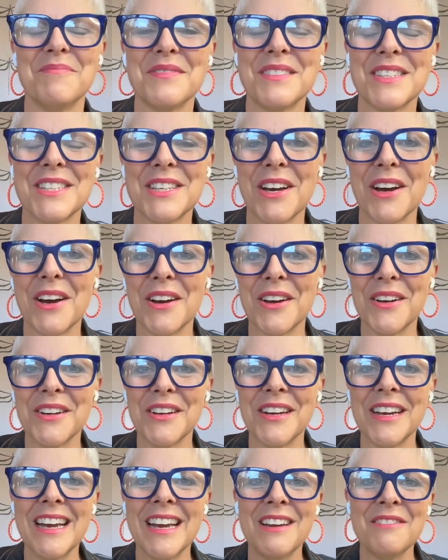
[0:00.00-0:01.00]
So,
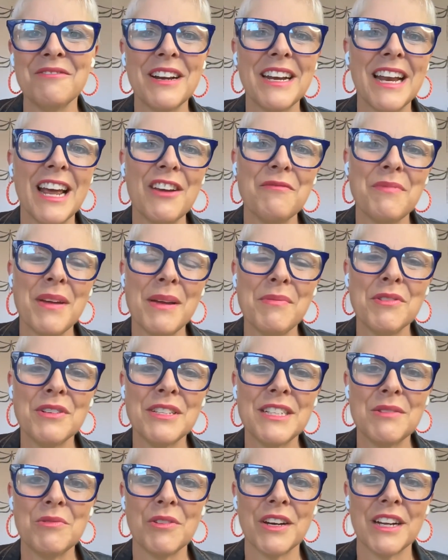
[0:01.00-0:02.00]
Renee, if people did want